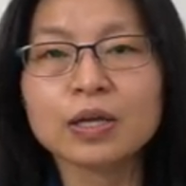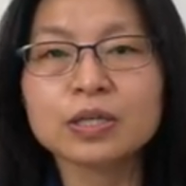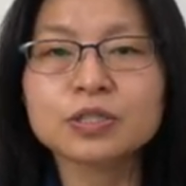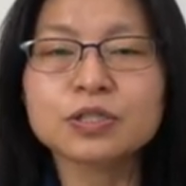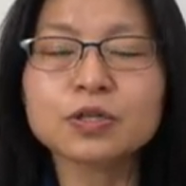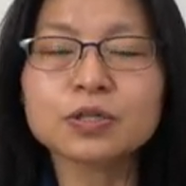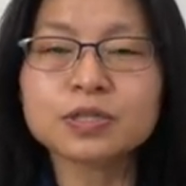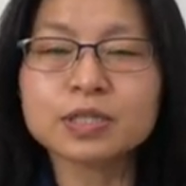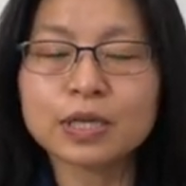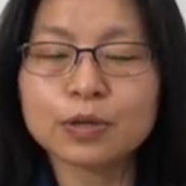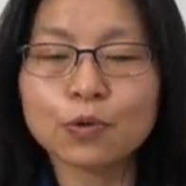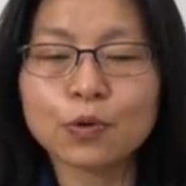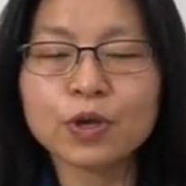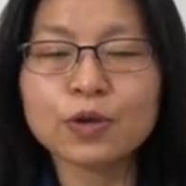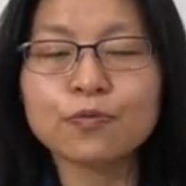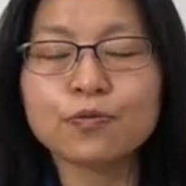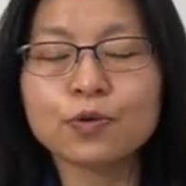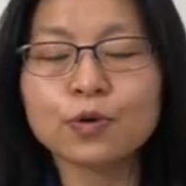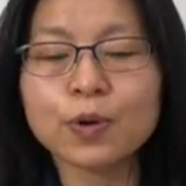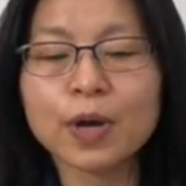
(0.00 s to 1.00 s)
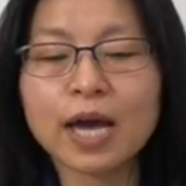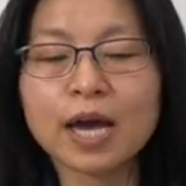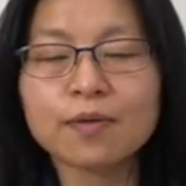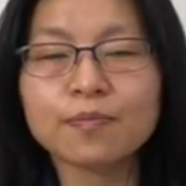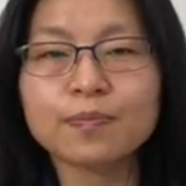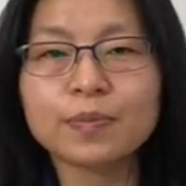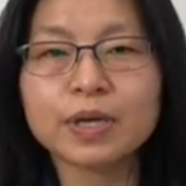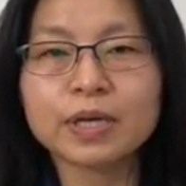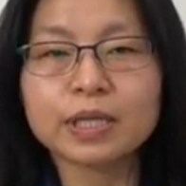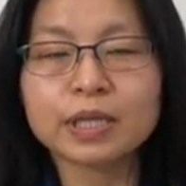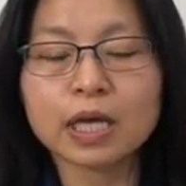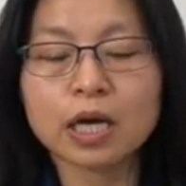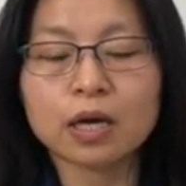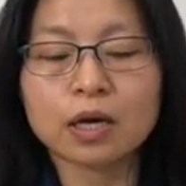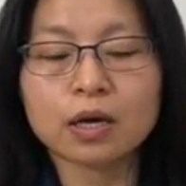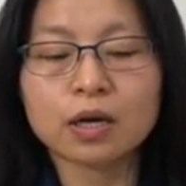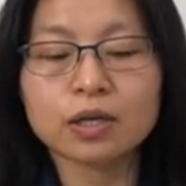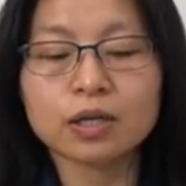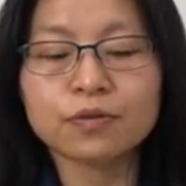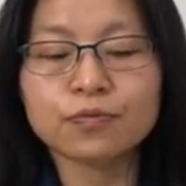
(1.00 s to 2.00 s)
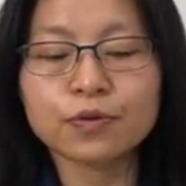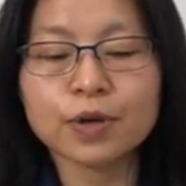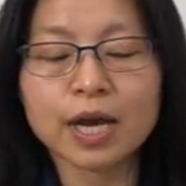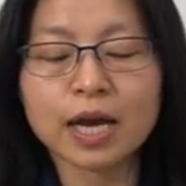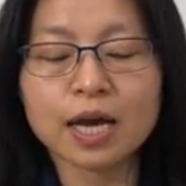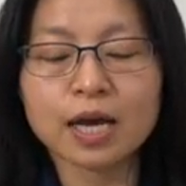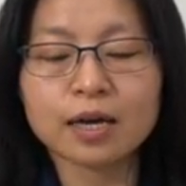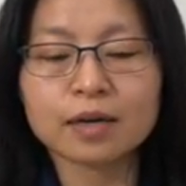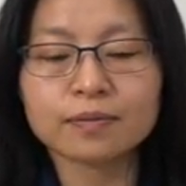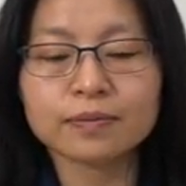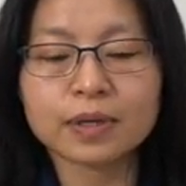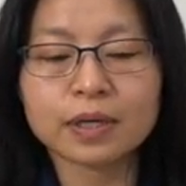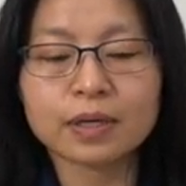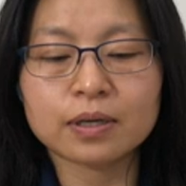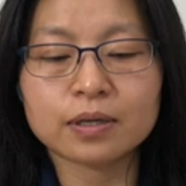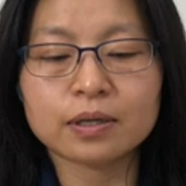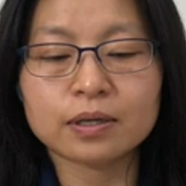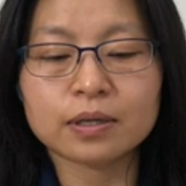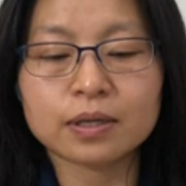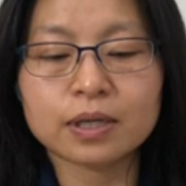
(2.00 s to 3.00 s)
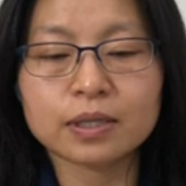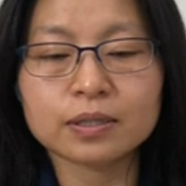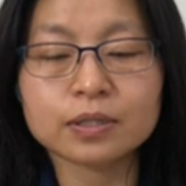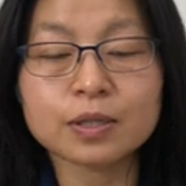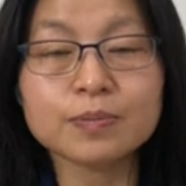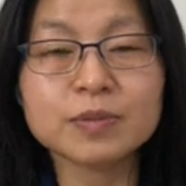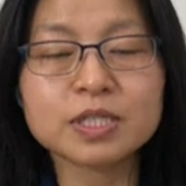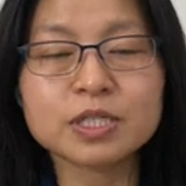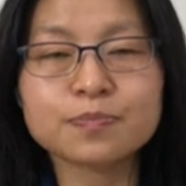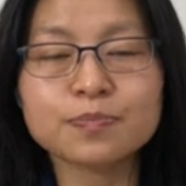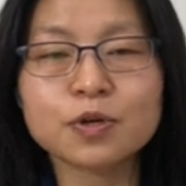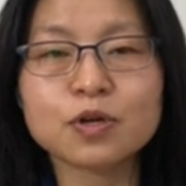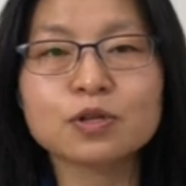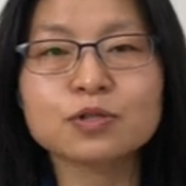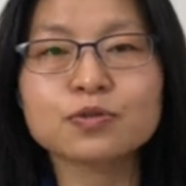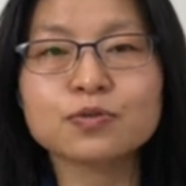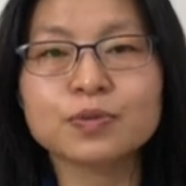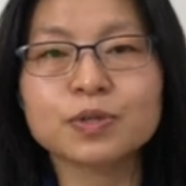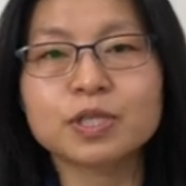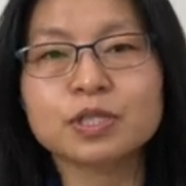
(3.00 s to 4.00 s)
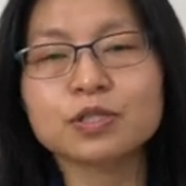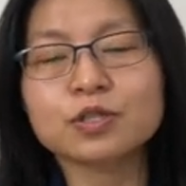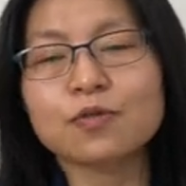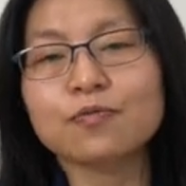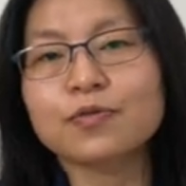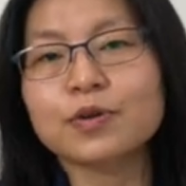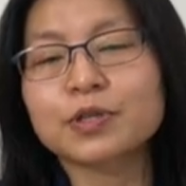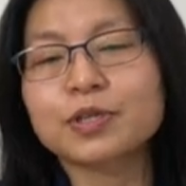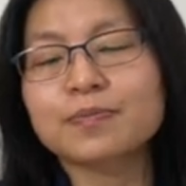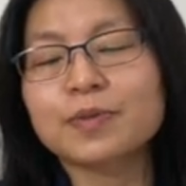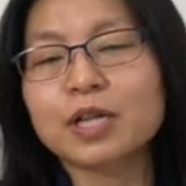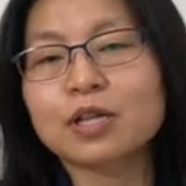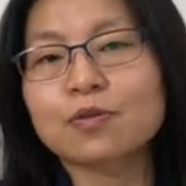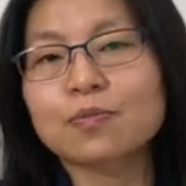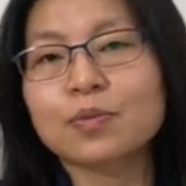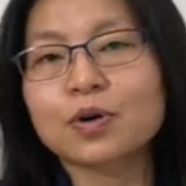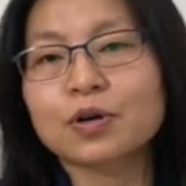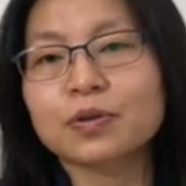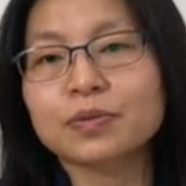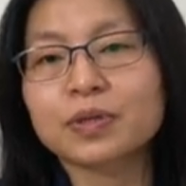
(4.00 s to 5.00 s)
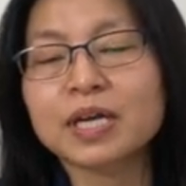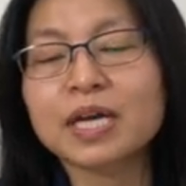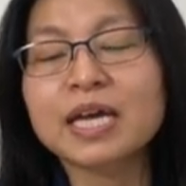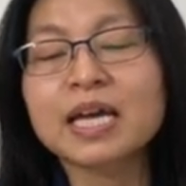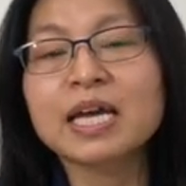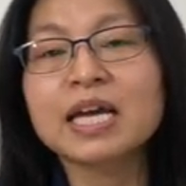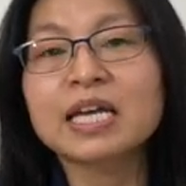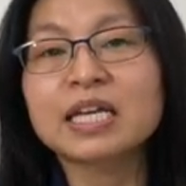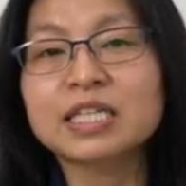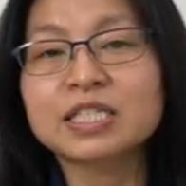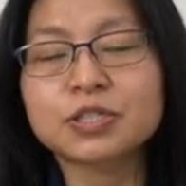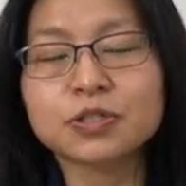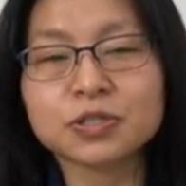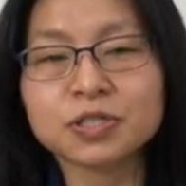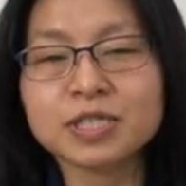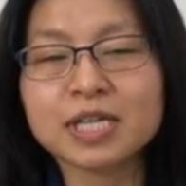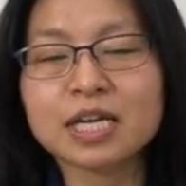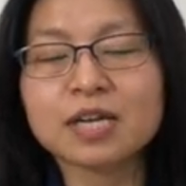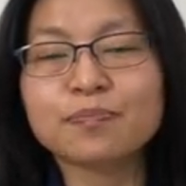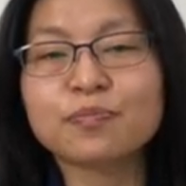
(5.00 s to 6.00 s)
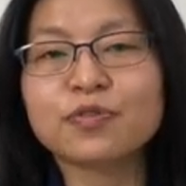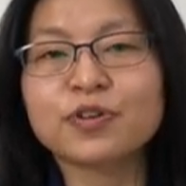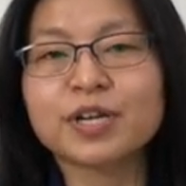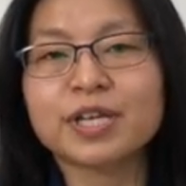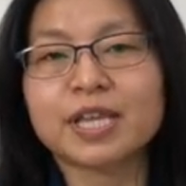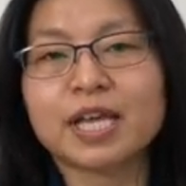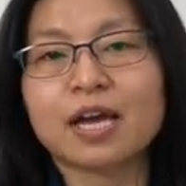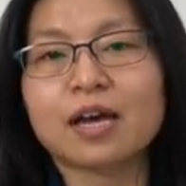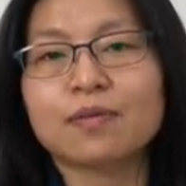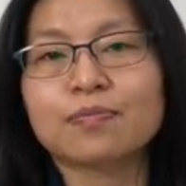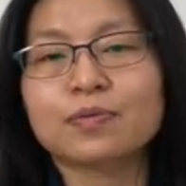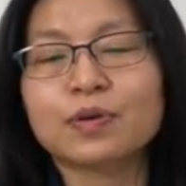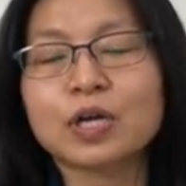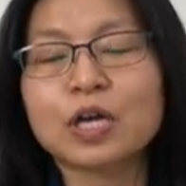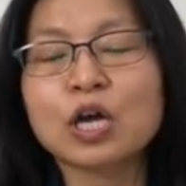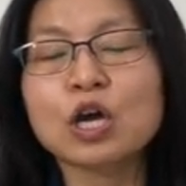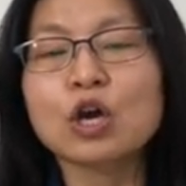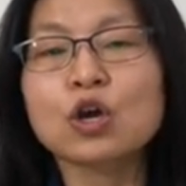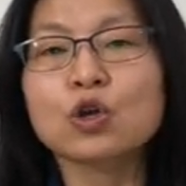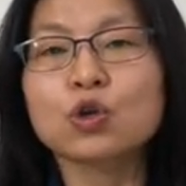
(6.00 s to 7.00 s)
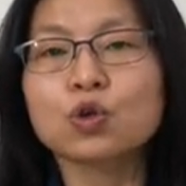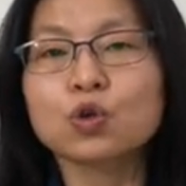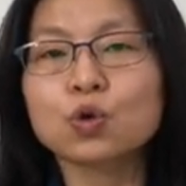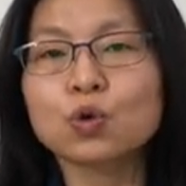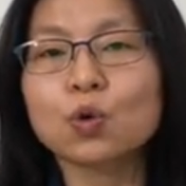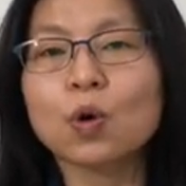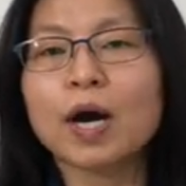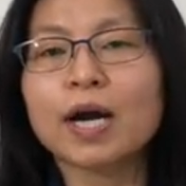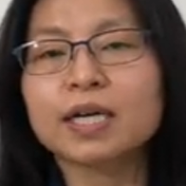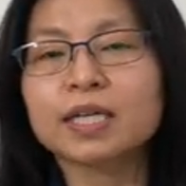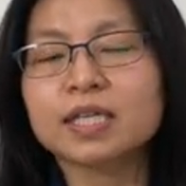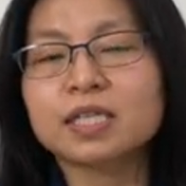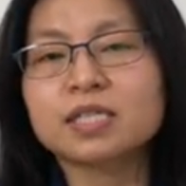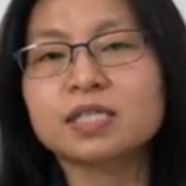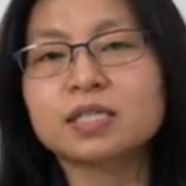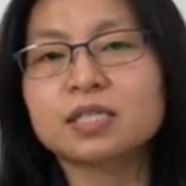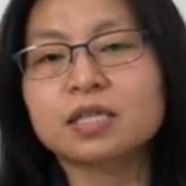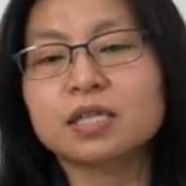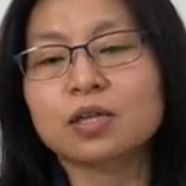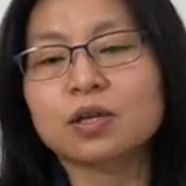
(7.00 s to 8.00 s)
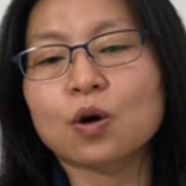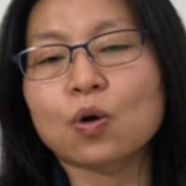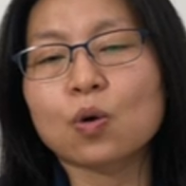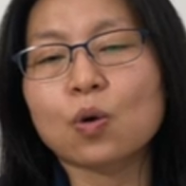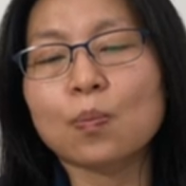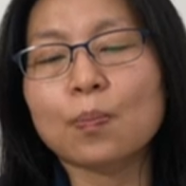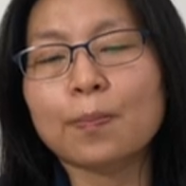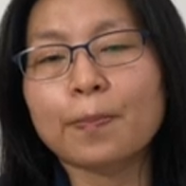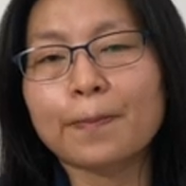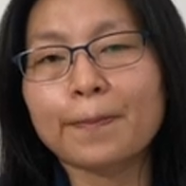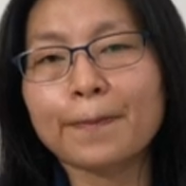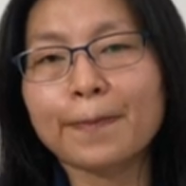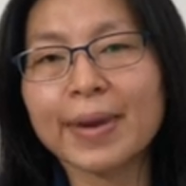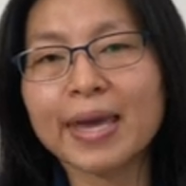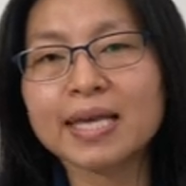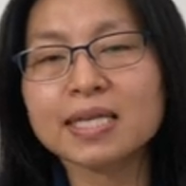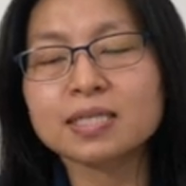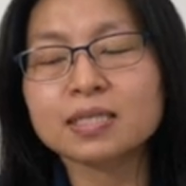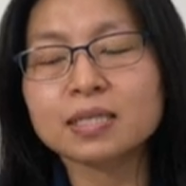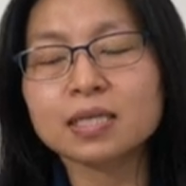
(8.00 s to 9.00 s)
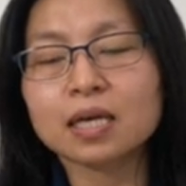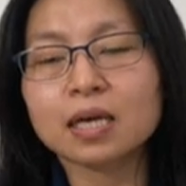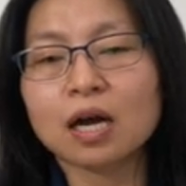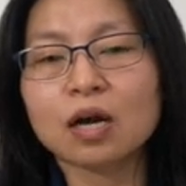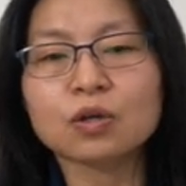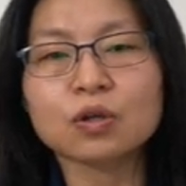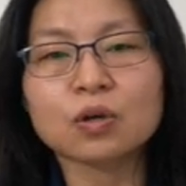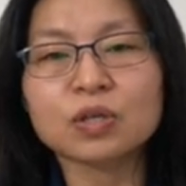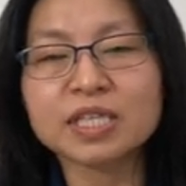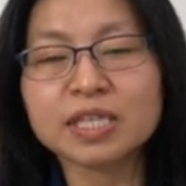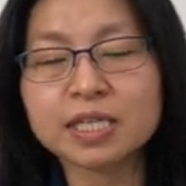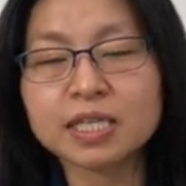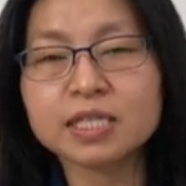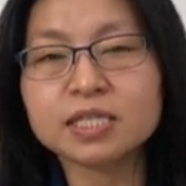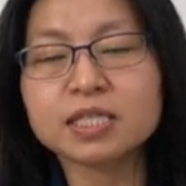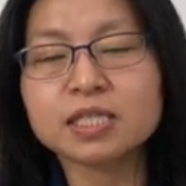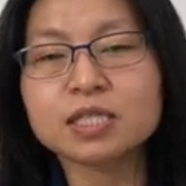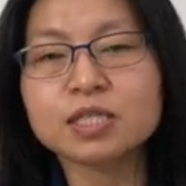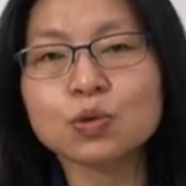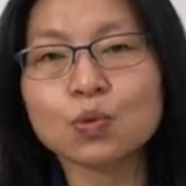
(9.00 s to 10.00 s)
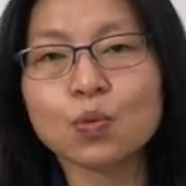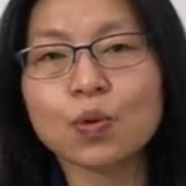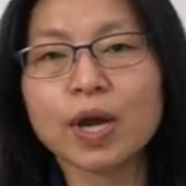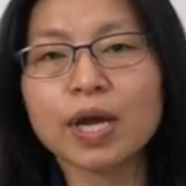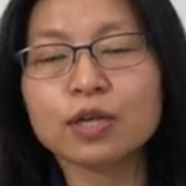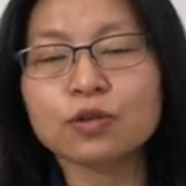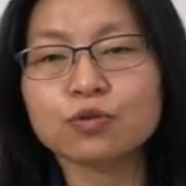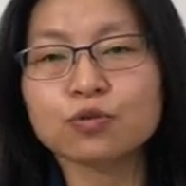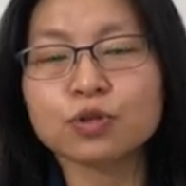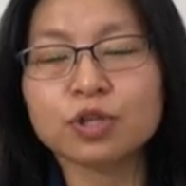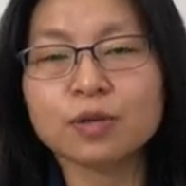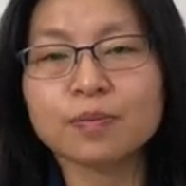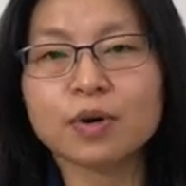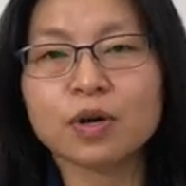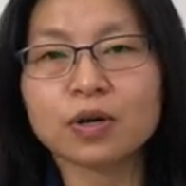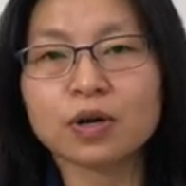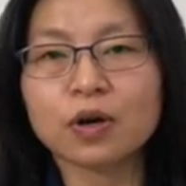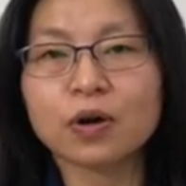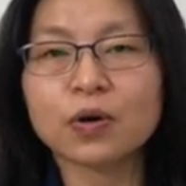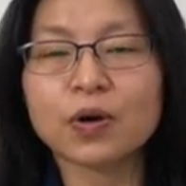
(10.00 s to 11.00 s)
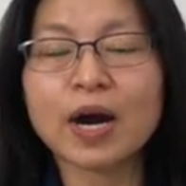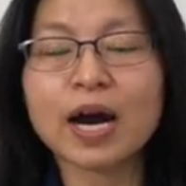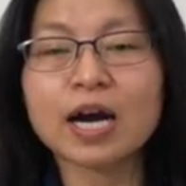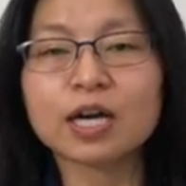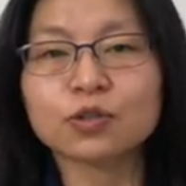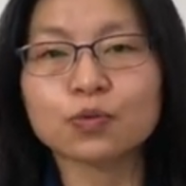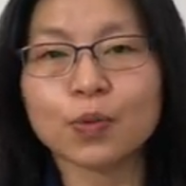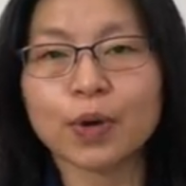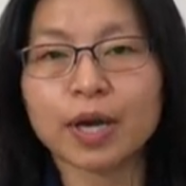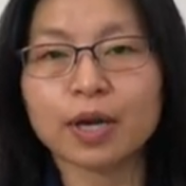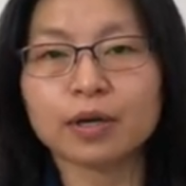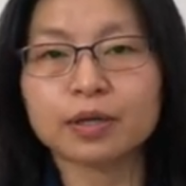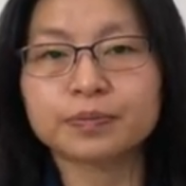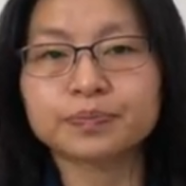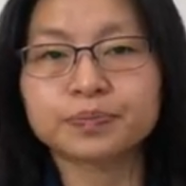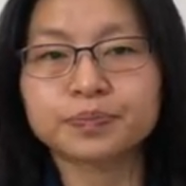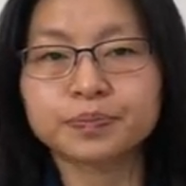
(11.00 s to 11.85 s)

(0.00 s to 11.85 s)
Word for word: Just if you have been, uh, if you have uh, some experience with the software development, it's just like a pre-nap. U A R T is the basic or the easiest way to debug our hardware.